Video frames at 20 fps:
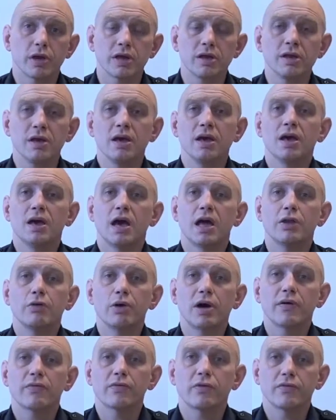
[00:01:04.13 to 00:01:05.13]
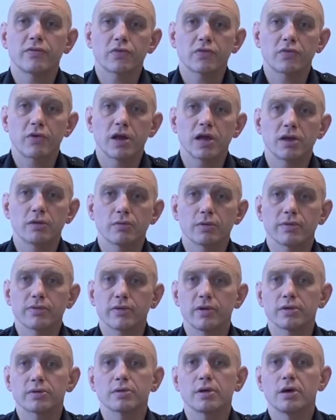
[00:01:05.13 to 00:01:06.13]
in, and you have to have trained with
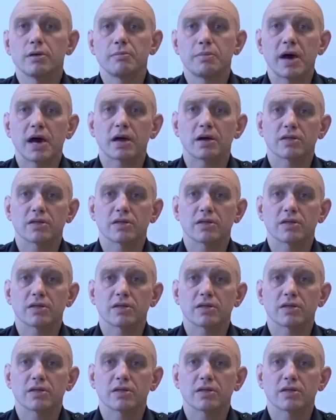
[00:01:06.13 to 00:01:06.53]
this back